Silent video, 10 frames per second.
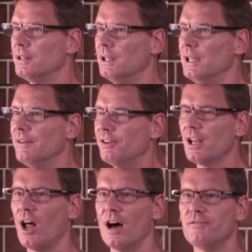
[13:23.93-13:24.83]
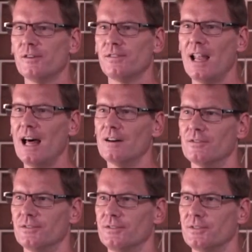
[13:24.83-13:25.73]
Live a life of
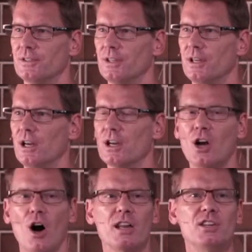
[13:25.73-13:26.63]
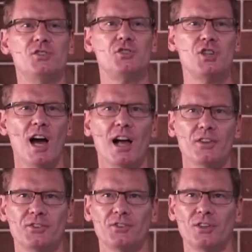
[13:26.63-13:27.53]
love. God is
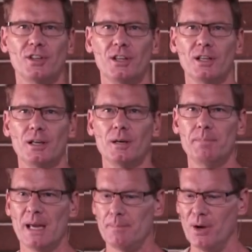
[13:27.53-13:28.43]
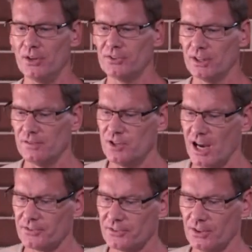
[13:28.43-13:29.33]
just. Be a person of
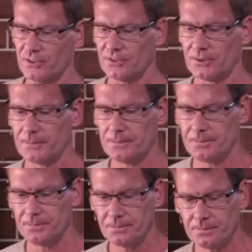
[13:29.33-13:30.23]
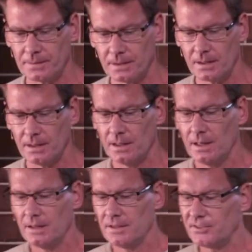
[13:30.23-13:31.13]
justice.
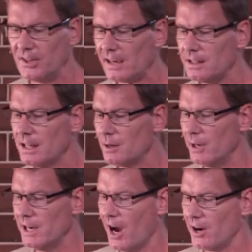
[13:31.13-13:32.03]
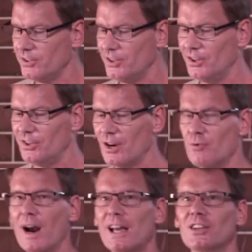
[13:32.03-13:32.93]
The second thing we notice is that
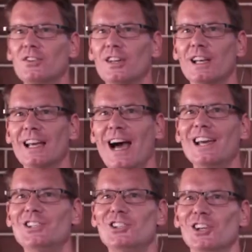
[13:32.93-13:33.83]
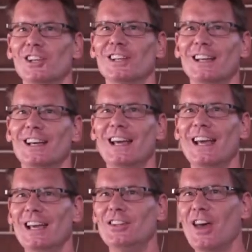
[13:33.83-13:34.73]
reconciliation
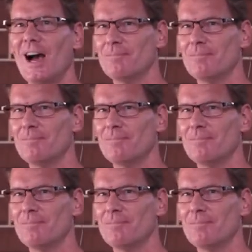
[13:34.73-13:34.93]
is our